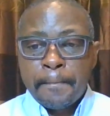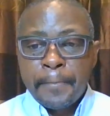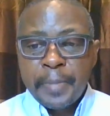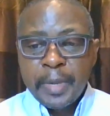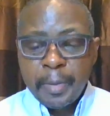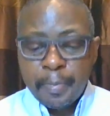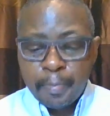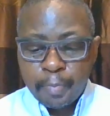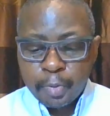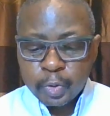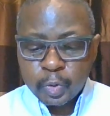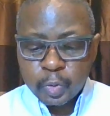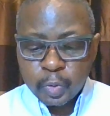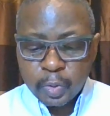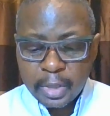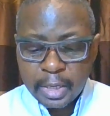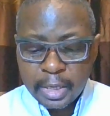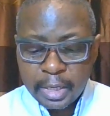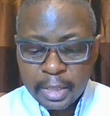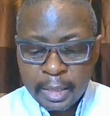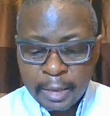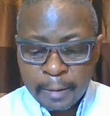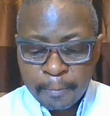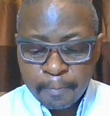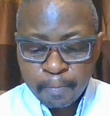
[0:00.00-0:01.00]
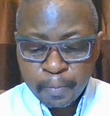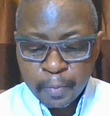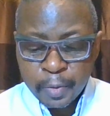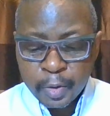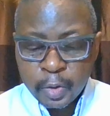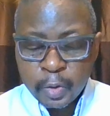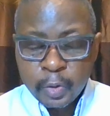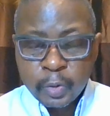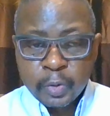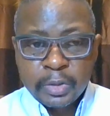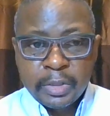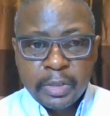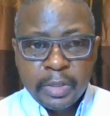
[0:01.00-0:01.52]
people together.
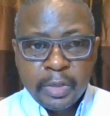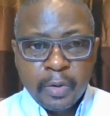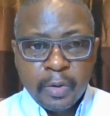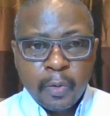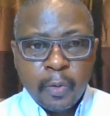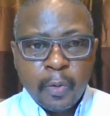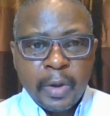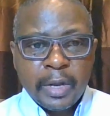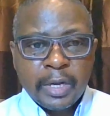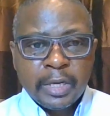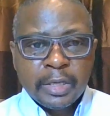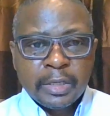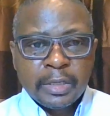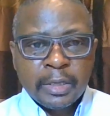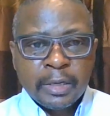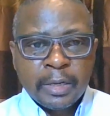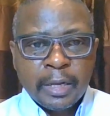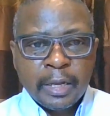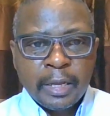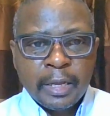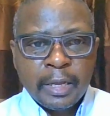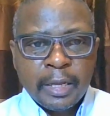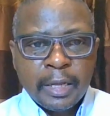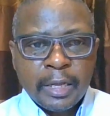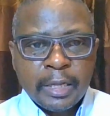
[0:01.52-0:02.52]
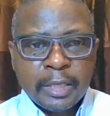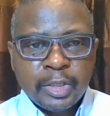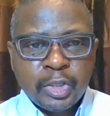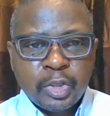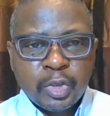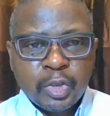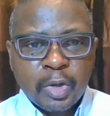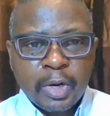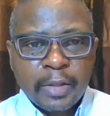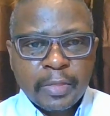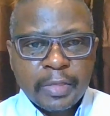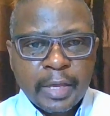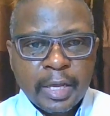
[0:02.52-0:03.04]
You see, when
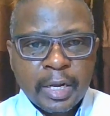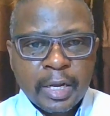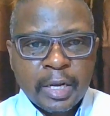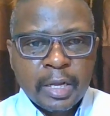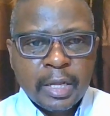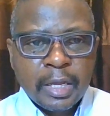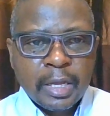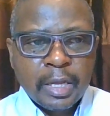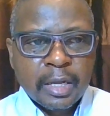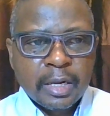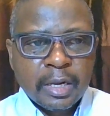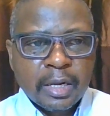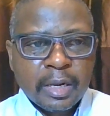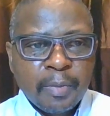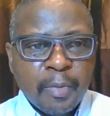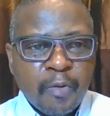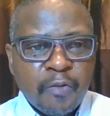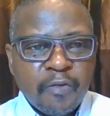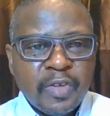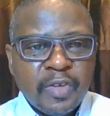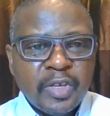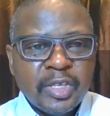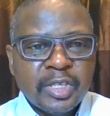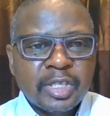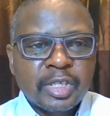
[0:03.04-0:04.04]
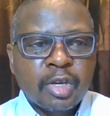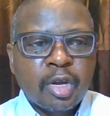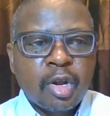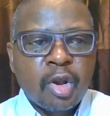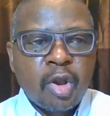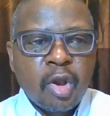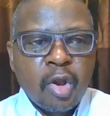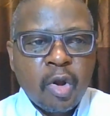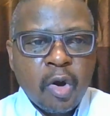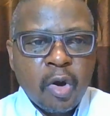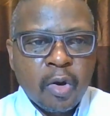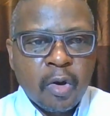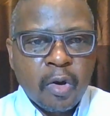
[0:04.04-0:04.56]
Jonathan removed his
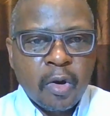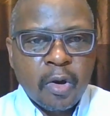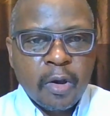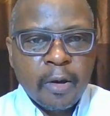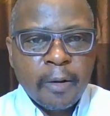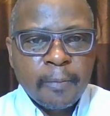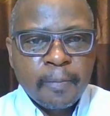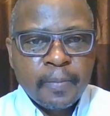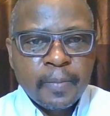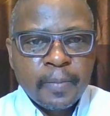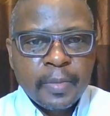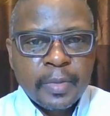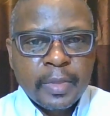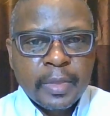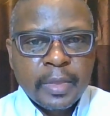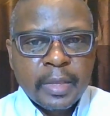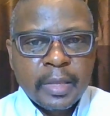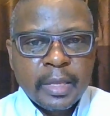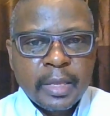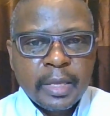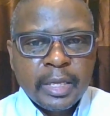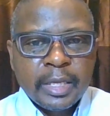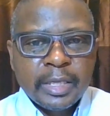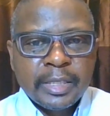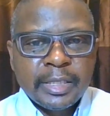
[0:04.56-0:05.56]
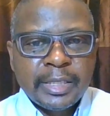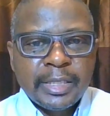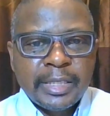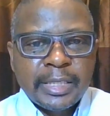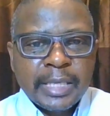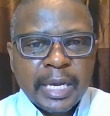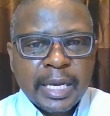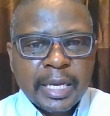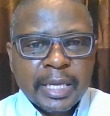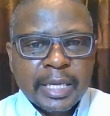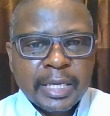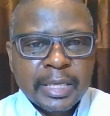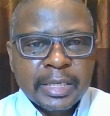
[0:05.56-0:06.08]
cloak, his
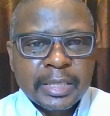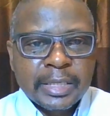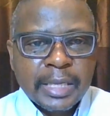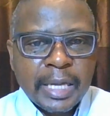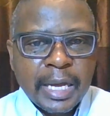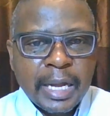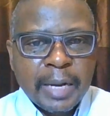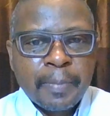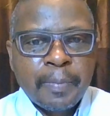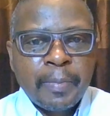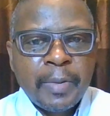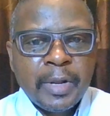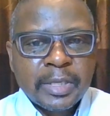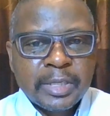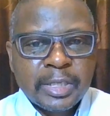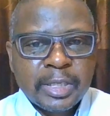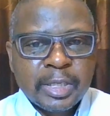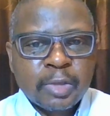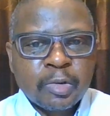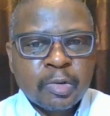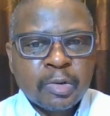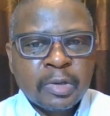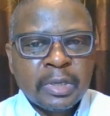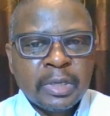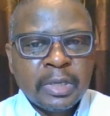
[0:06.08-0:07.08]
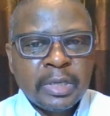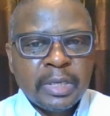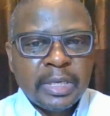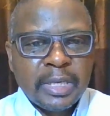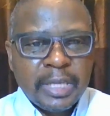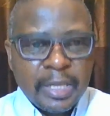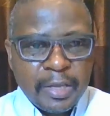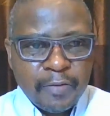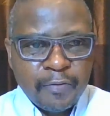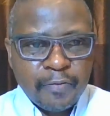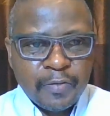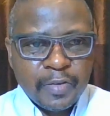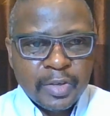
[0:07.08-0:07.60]
jacket, and placed it on
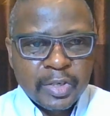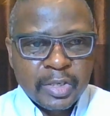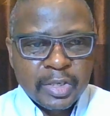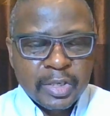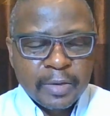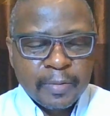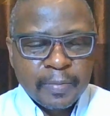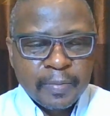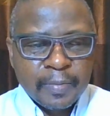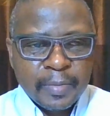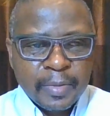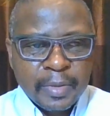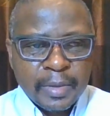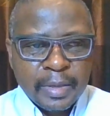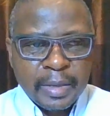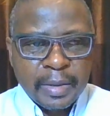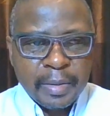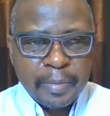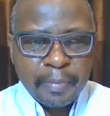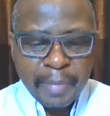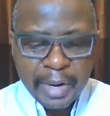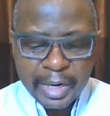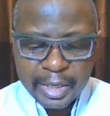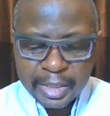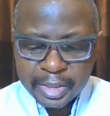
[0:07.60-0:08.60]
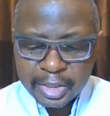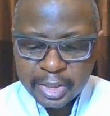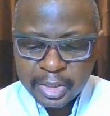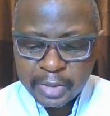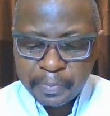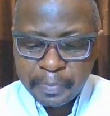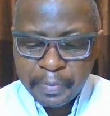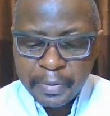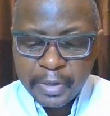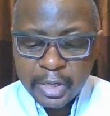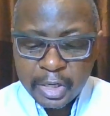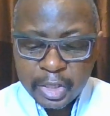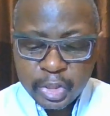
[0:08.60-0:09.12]
David, but
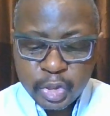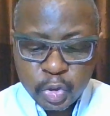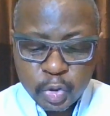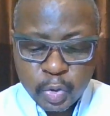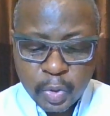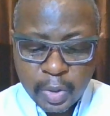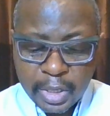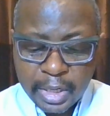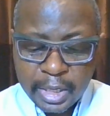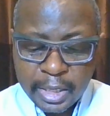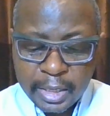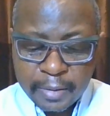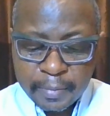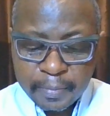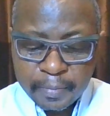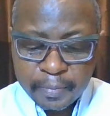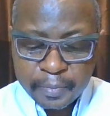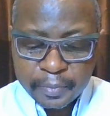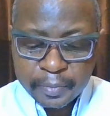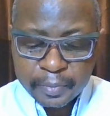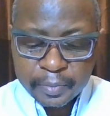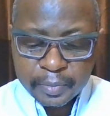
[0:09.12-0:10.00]
spiritually,